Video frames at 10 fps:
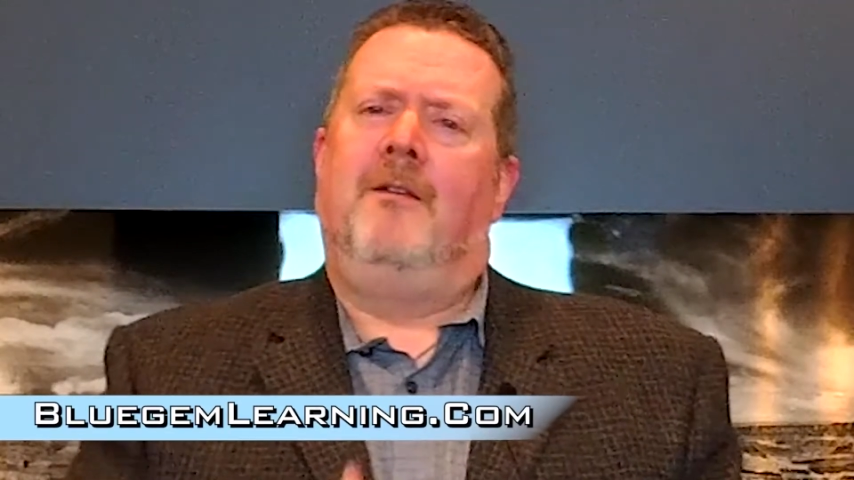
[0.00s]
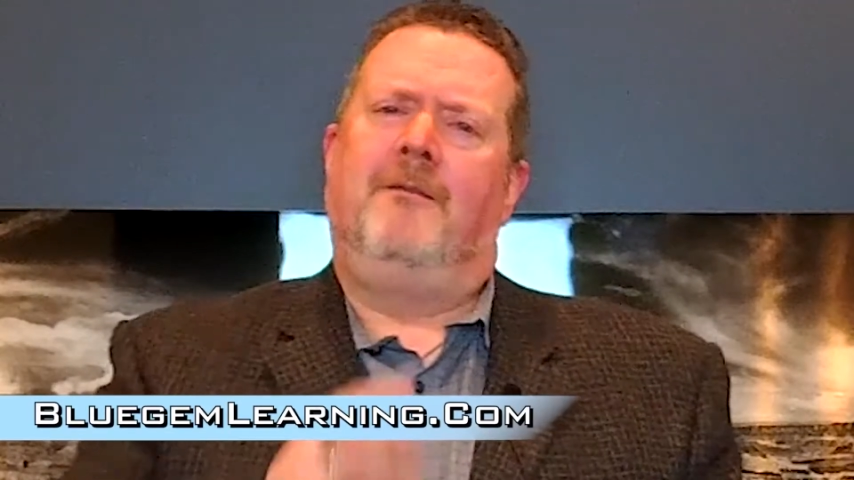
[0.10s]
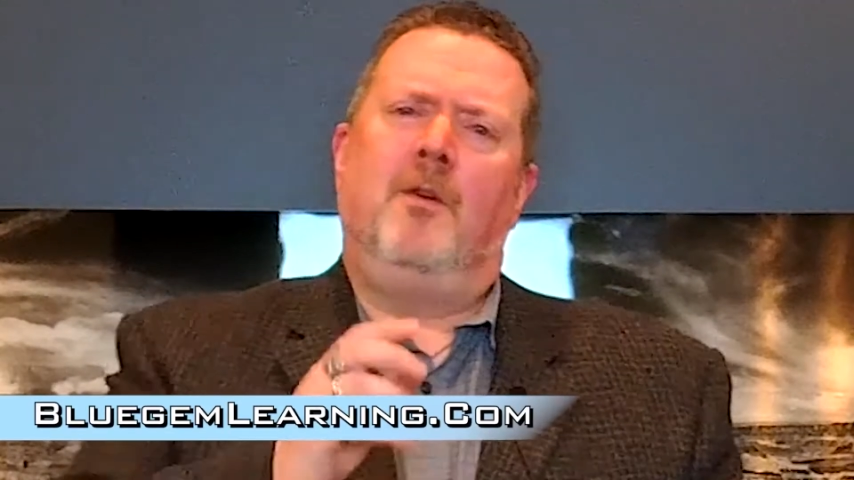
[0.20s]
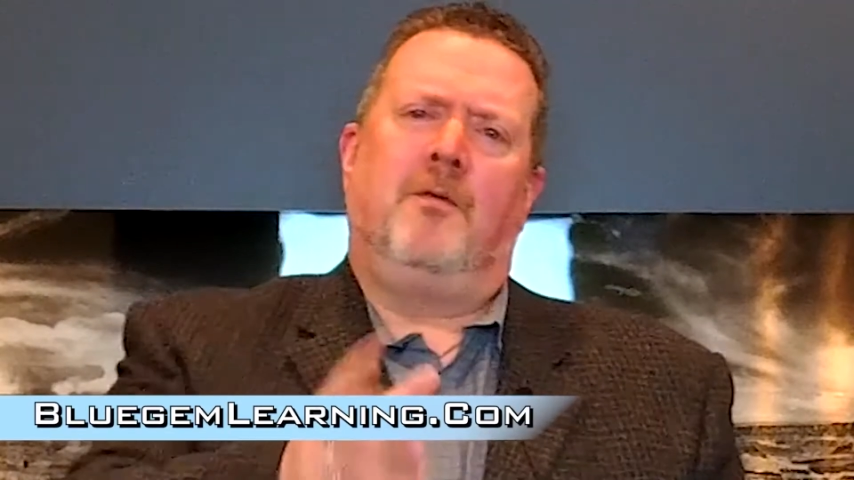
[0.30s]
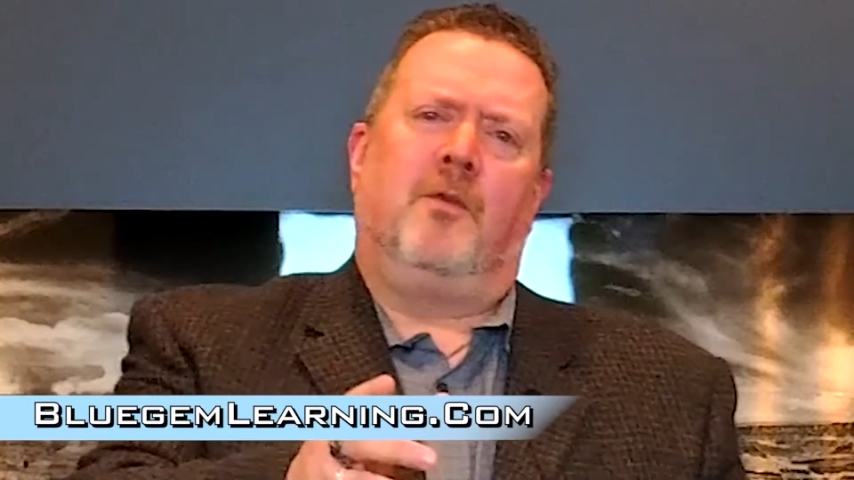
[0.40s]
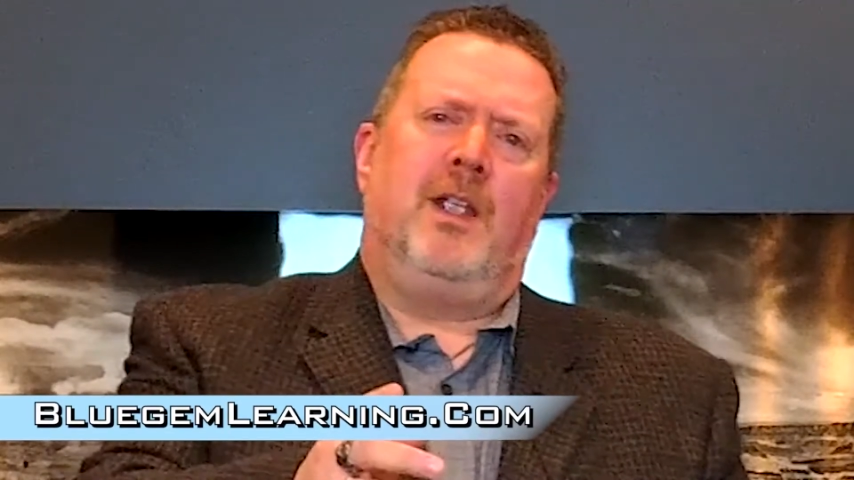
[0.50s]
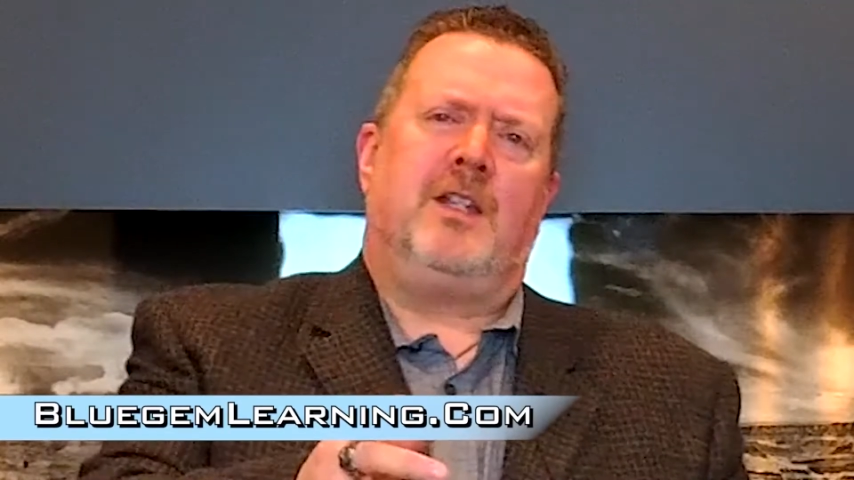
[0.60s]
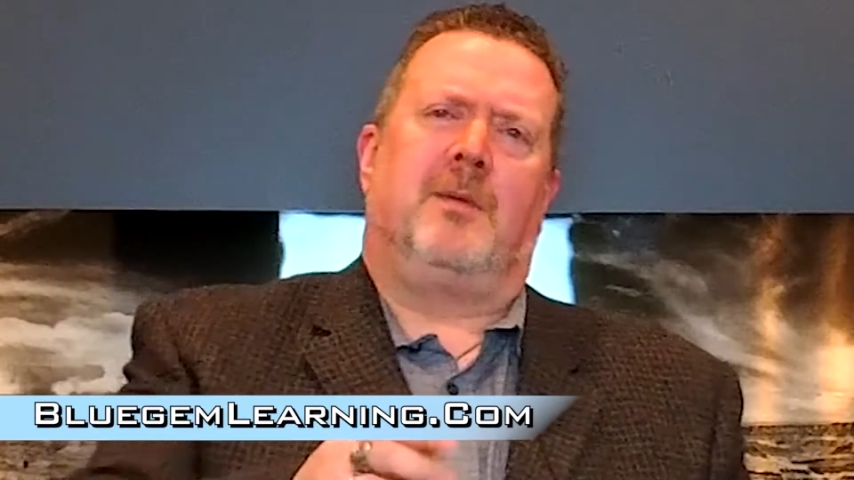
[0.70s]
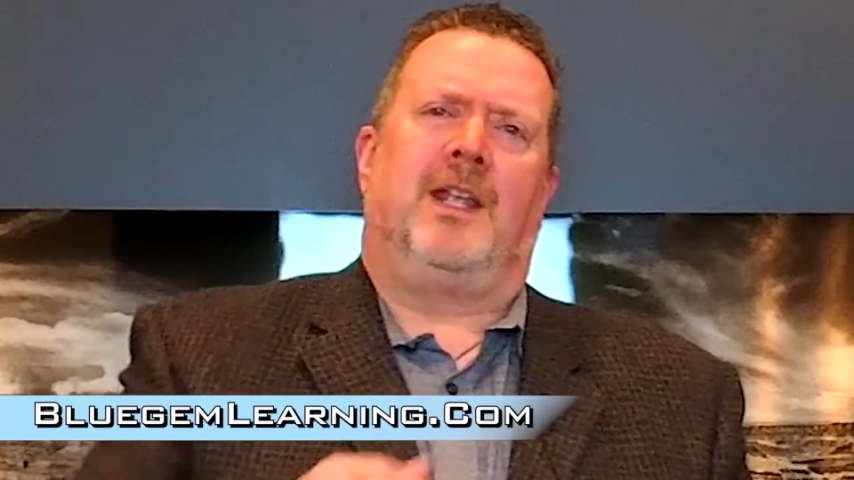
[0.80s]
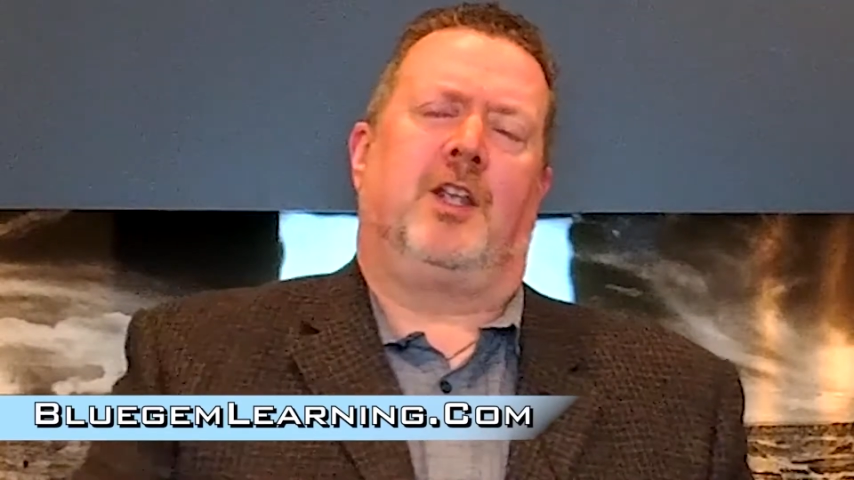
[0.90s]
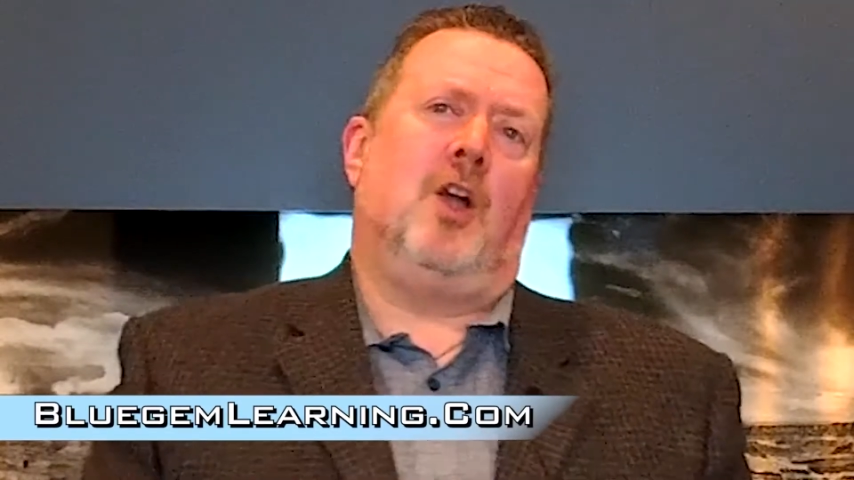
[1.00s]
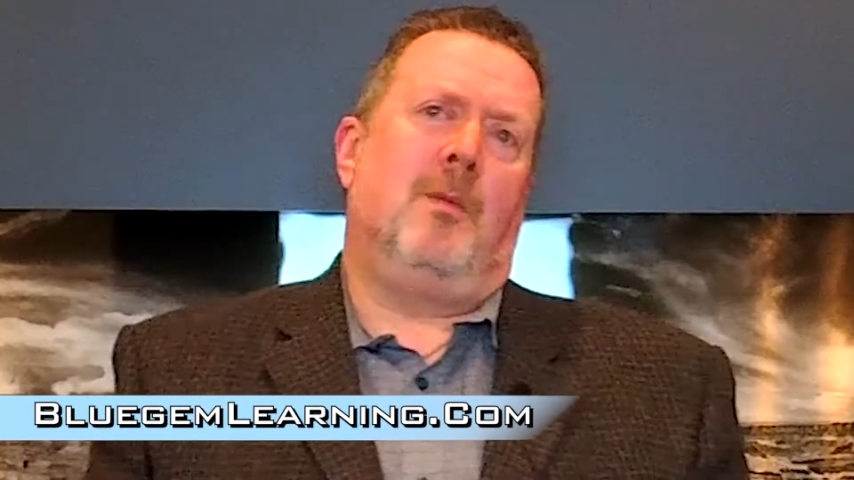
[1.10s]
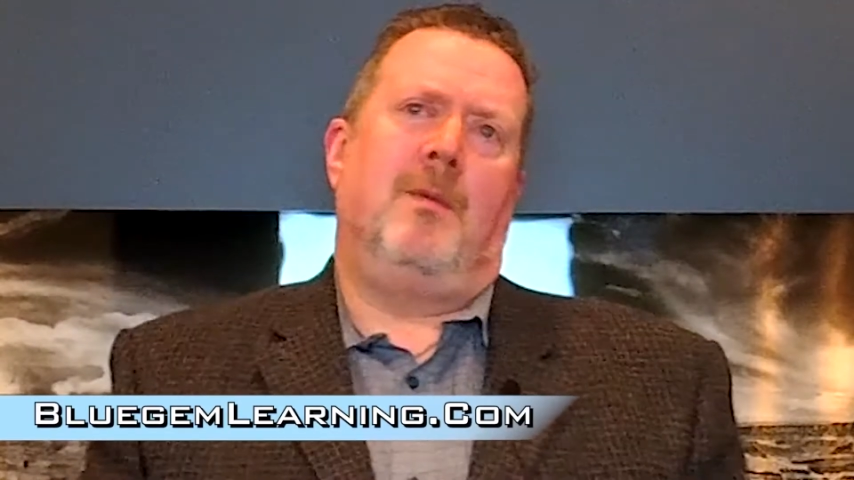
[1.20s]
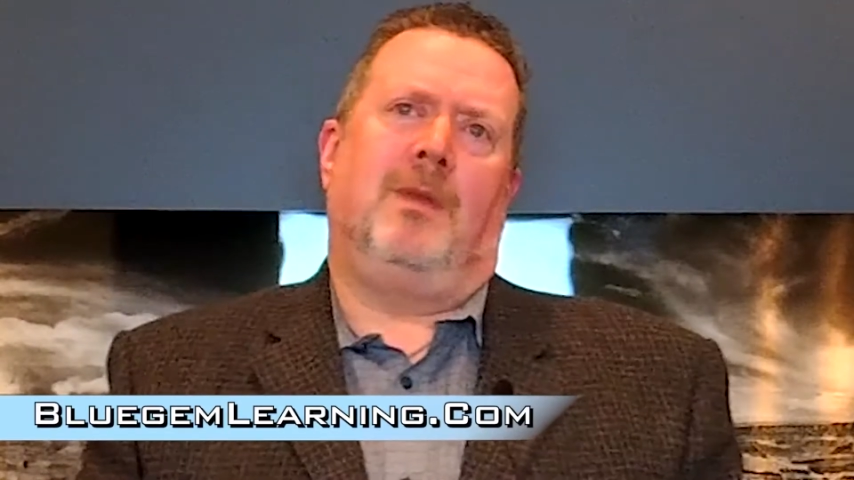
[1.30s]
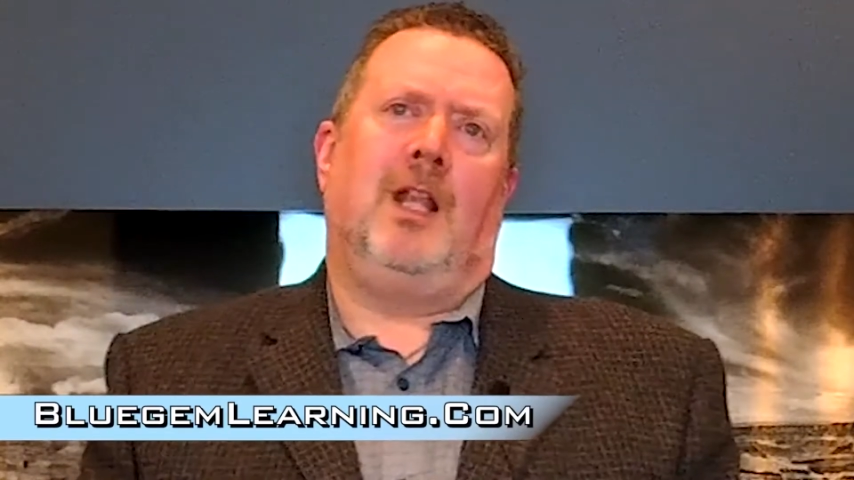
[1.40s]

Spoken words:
feel free to make a comment